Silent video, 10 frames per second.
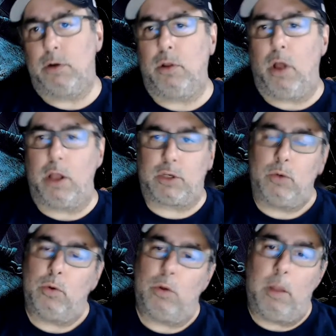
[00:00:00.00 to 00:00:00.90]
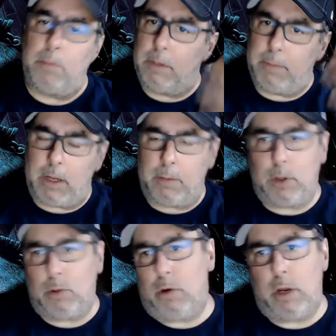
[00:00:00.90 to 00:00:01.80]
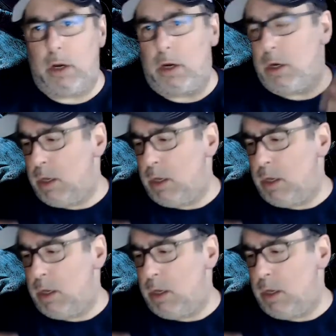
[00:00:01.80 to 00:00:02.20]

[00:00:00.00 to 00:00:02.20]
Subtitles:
to law school. I'm going to become a lawyer.